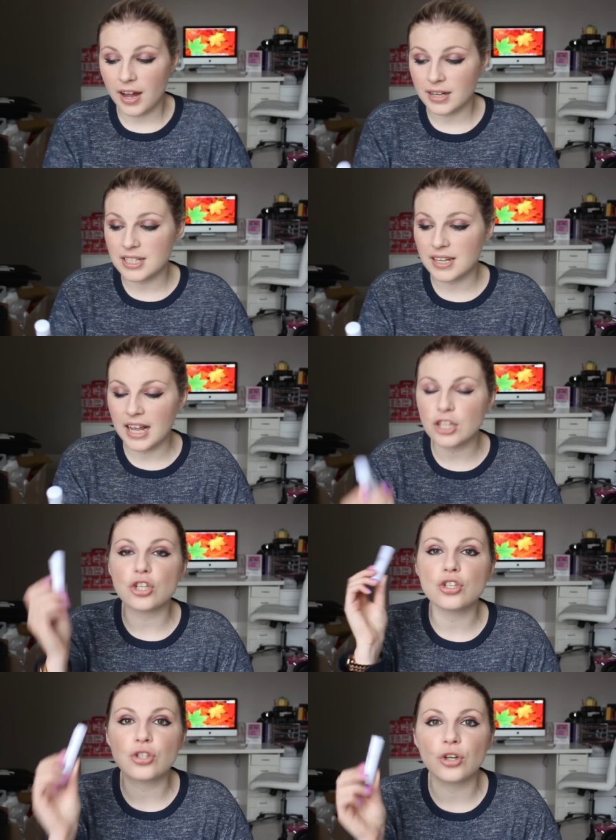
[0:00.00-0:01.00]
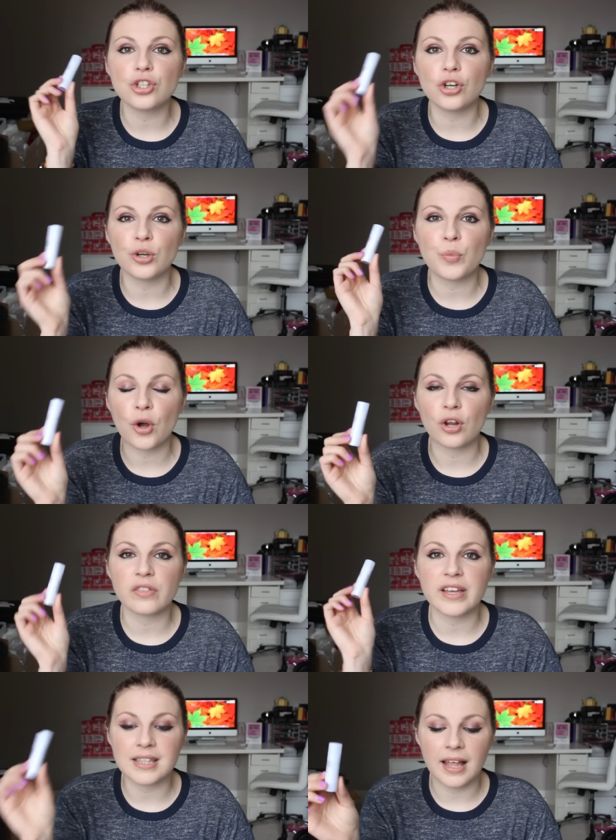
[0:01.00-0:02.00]
And it's such a good
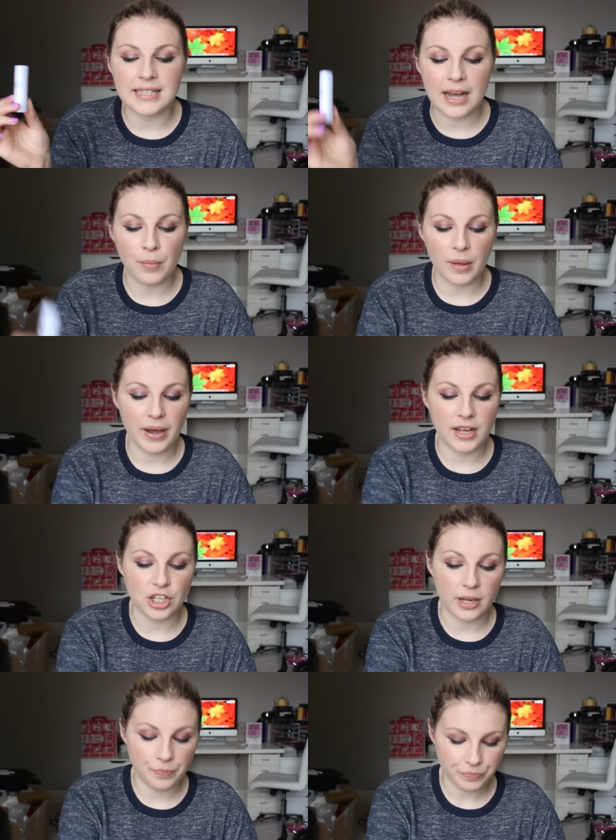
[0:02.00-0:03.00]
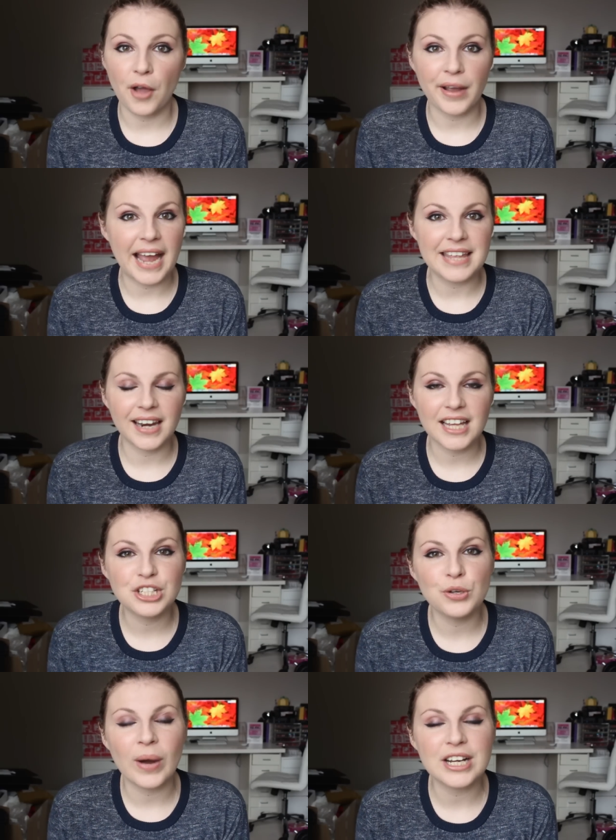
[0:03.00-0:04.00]
product that is let down by packaging. Okay, the
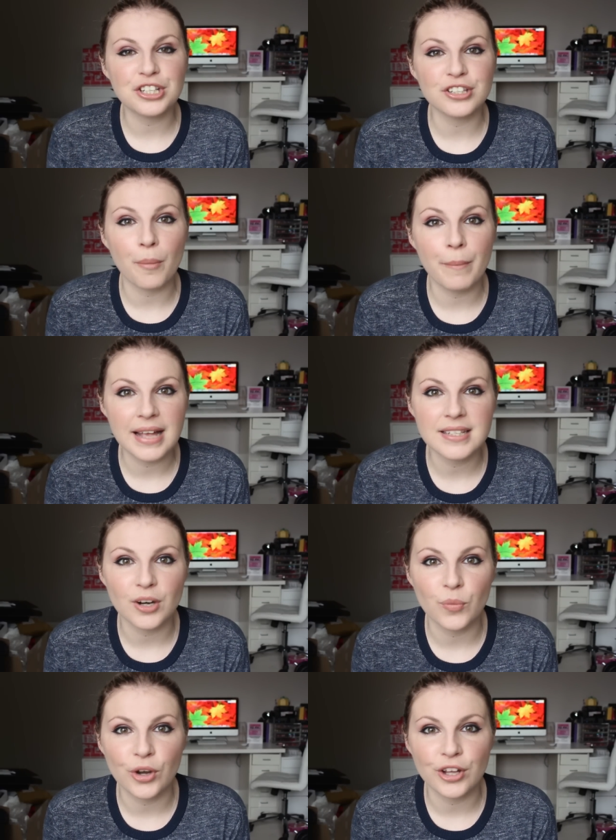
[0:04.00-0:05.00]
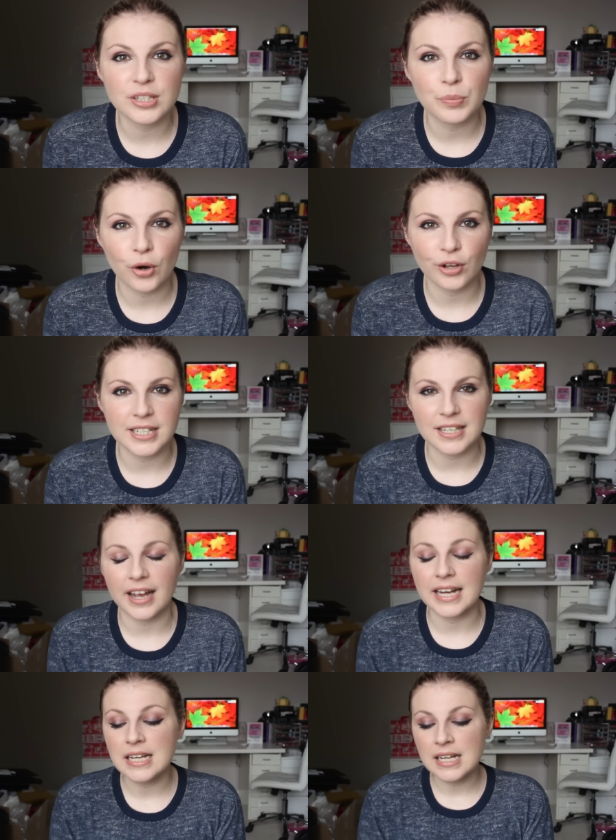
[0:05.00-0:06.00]
last two questions are best and worst product
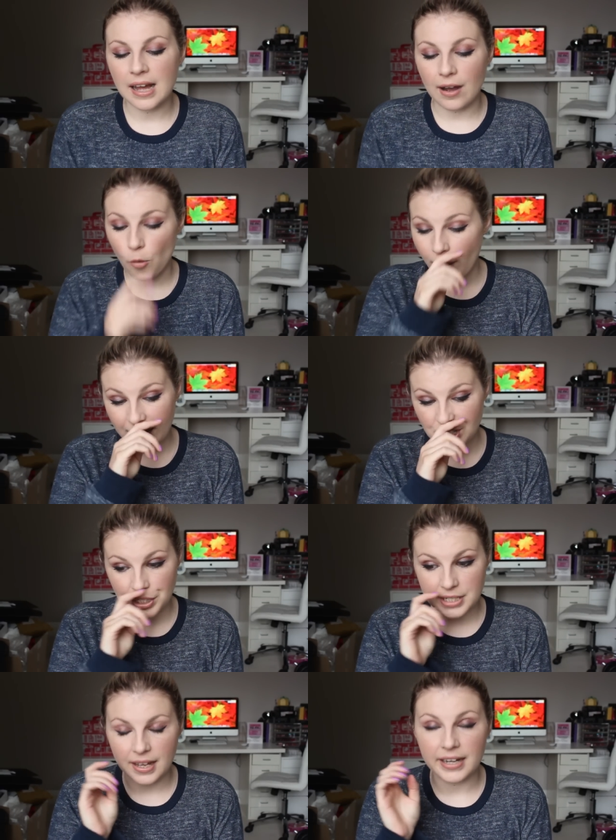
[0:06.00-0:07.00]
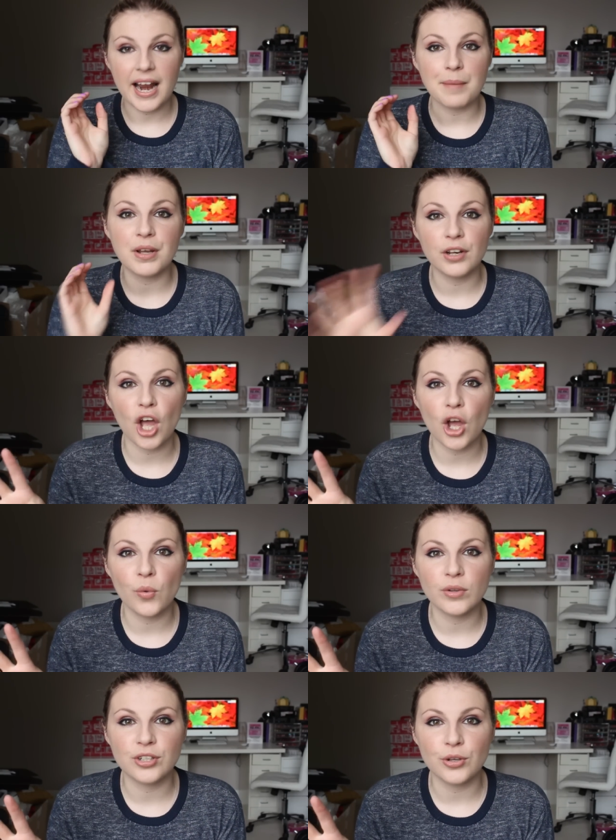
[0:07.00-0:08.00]
design, or packaging design. I'm gonna
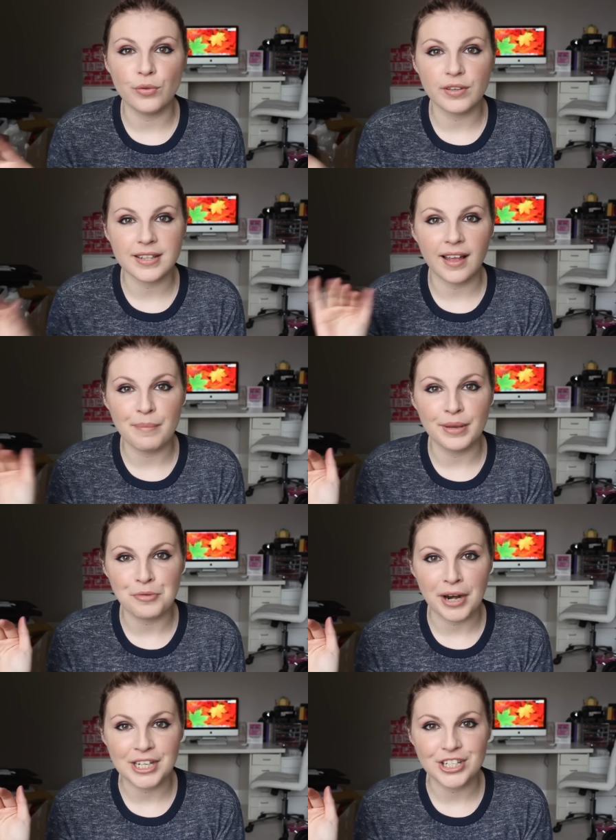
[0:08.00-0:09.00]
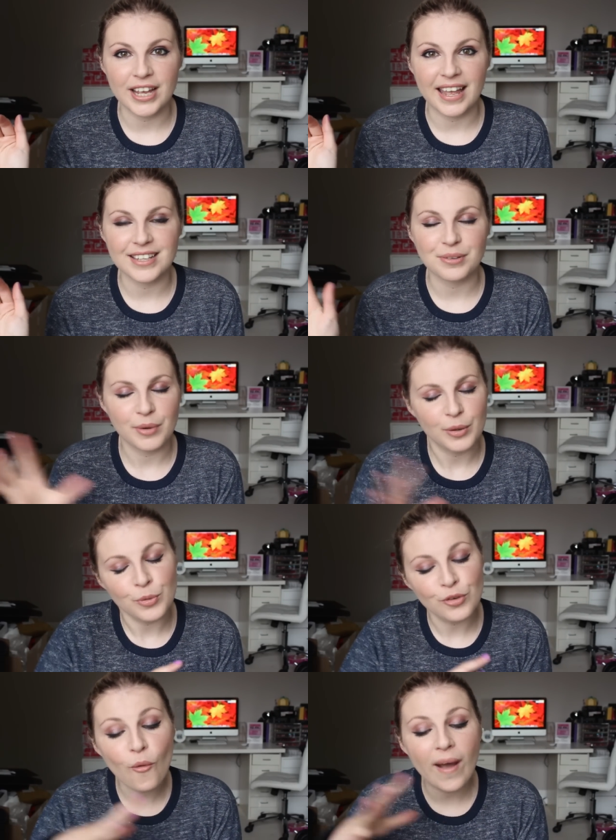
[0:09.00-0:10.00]
go to the slight mid-range here. So I'm gonna
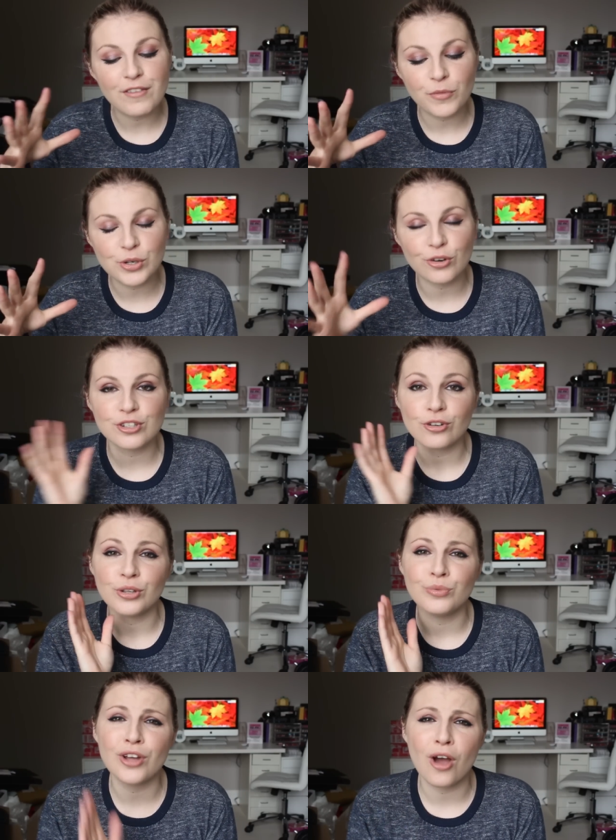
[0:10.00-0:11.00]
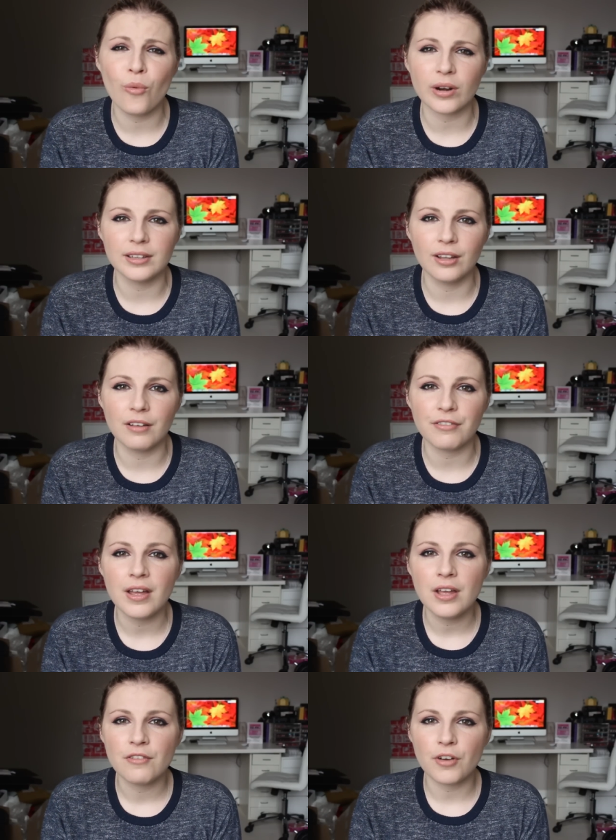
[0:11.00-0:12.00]
move away from drugstore. You know what I
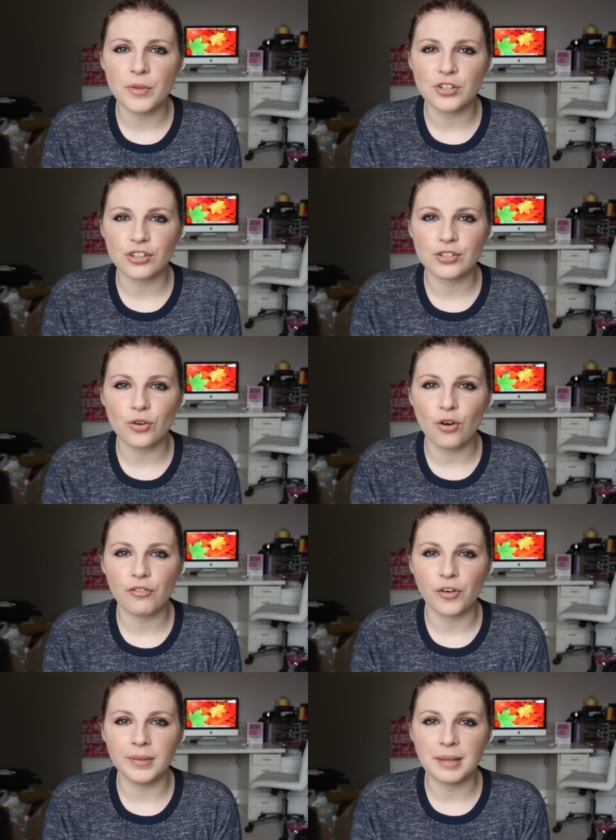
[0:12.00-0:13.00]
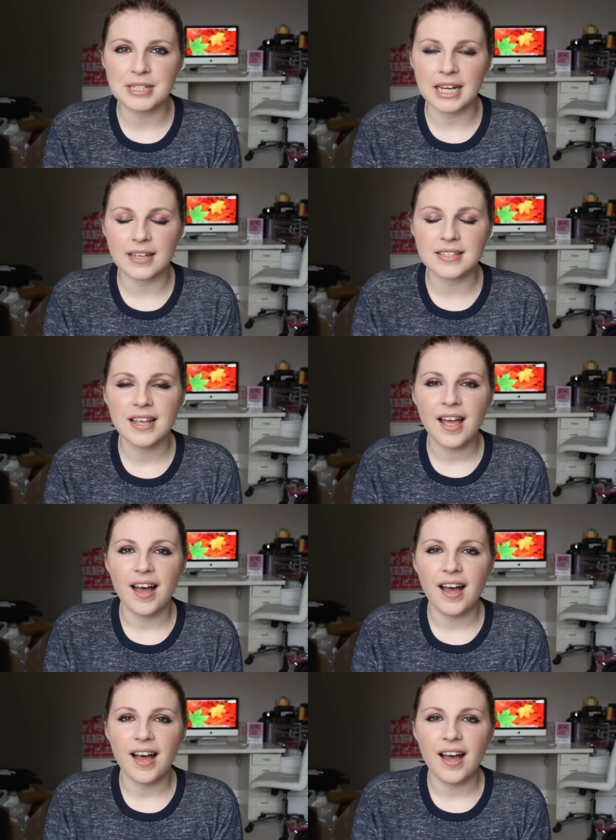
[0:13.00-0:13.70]
love from the drugstore, from lipsticks.